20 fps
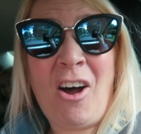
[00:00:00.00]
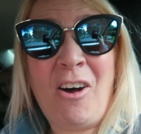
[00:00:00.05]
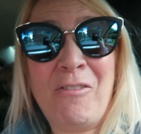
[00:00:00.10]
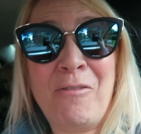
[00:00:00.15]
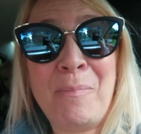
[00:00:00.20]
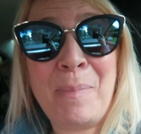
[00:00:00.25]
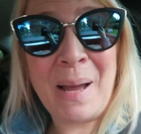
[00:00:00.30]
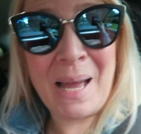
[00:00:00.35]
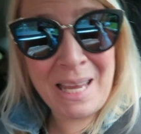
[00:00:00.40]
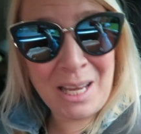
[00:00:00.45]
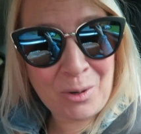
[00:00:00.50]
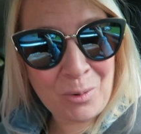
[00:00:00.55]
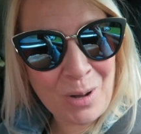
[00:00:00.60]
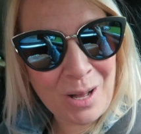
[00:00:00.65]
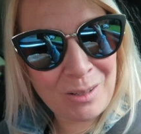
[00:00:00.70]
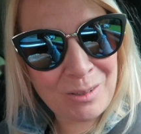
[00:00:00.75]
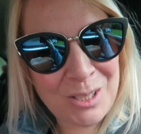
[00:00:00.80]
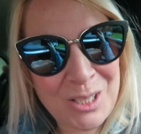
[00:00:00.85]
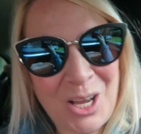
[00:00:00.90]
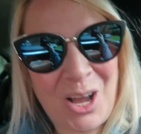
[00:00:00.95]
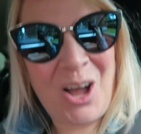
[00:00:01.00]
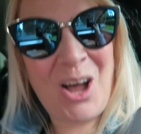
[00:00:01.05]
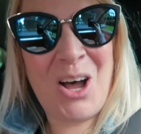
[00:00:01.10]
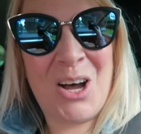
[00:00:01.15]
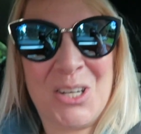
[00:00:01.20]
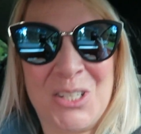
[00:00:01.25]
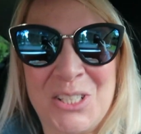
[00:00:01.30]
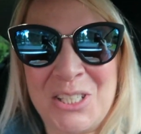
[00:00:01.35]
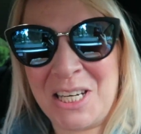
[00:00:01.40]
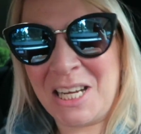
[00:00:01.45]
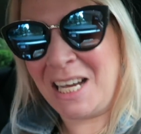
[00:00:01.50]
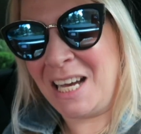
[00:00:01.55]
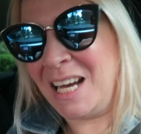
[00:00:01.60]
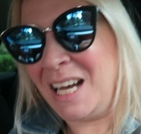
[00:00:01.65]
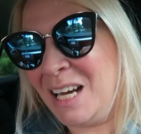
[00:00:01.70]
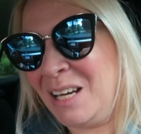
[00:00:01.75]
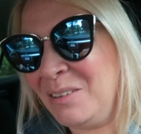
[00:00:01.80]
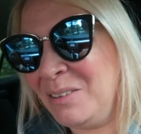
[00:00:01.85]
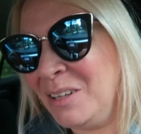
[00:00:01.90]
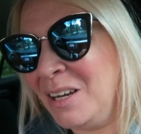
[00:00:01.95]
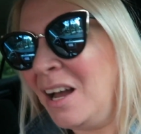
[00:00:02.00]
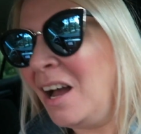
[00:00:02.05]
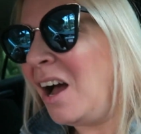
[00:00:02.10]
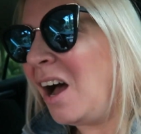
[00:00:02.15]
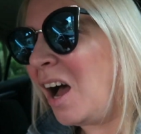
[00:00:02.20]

of Bakewell Tart now.